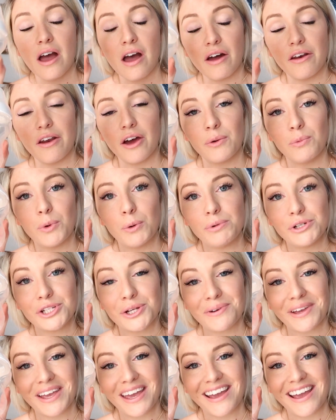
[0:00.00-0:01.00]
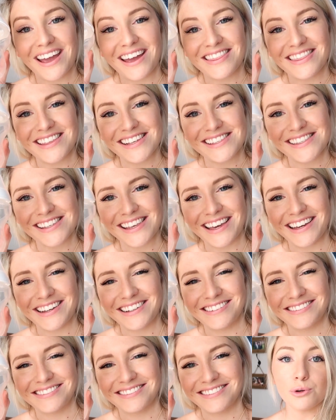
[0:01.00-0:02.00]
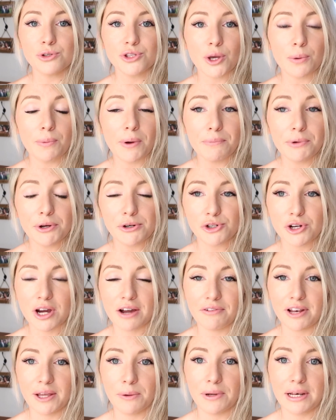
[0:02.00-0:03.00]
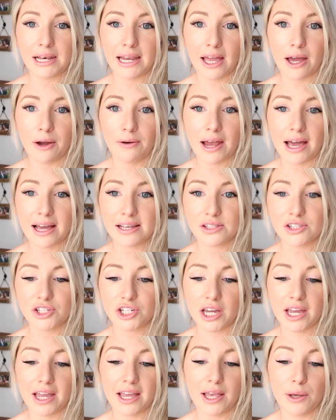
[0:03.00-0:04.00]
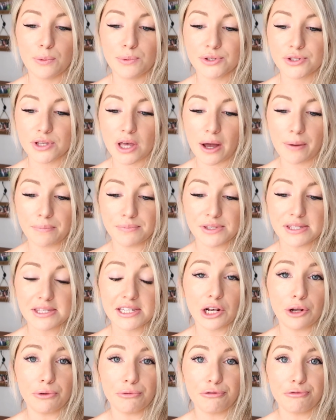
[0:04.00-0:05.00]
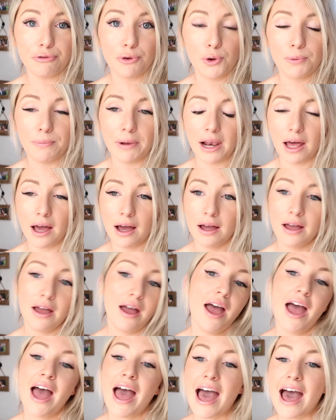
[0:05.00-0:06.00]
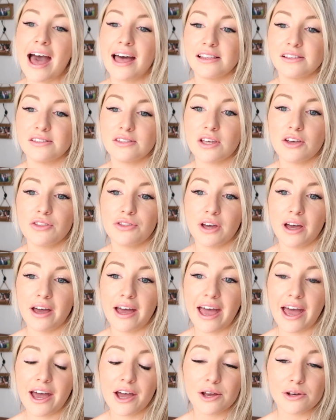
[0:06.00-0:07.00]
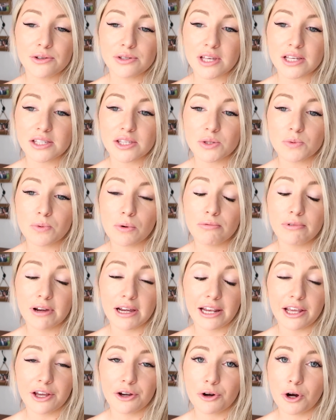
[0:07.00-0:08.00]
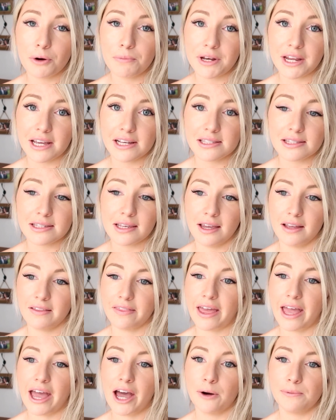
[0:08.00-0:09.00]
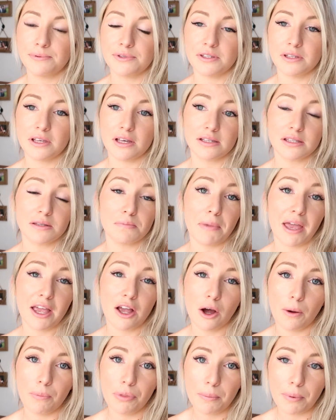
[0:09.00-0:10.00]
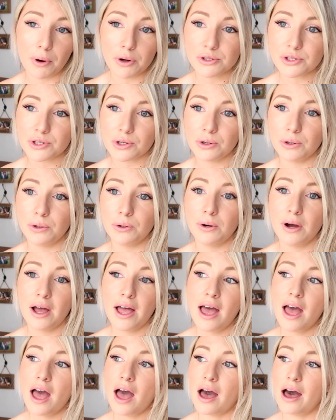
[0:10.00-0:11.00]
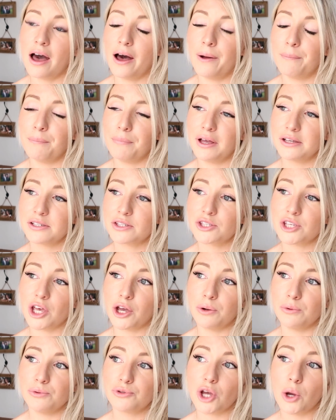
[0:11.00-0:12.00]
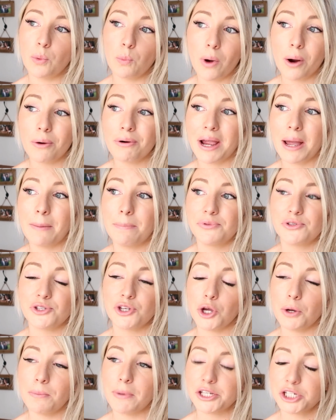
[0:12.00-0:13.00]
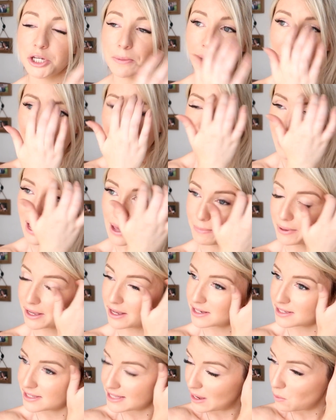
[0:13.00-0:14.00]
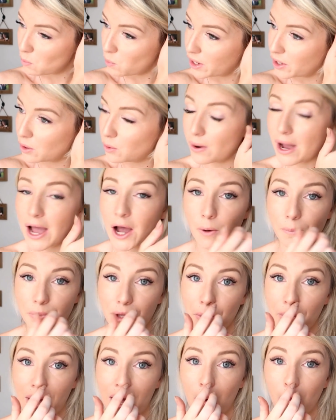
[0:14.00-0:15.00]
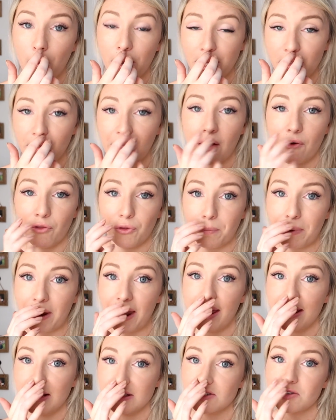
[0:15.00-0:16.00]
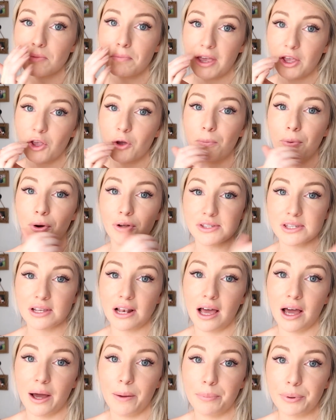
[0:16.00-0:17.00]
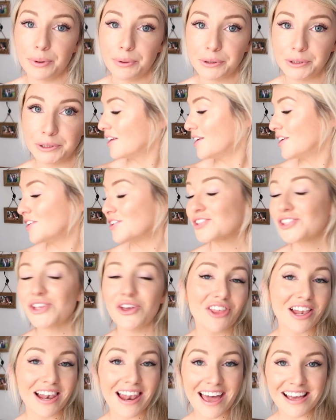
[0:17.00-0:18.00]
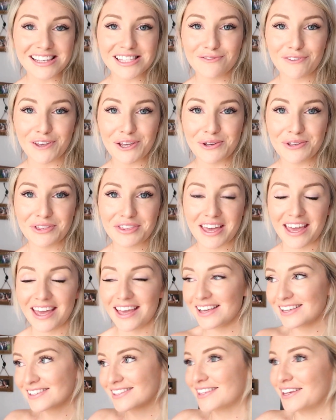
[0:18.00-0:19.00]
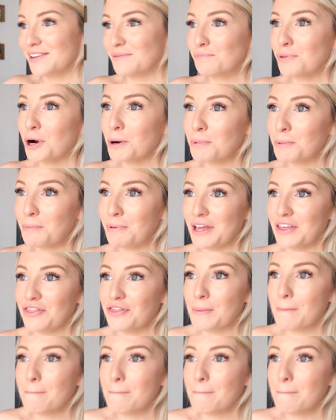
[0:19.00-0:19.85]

and I will be doing it again this year. Also, when we were traveling with Leo last year, he was um, still on formula, and the air hostesses were really accommodating. They helped us make up the bottle, um, so don't worry too much about that, because they will help you out when you get on the plane to make your bottle up. So the last few things, and probably the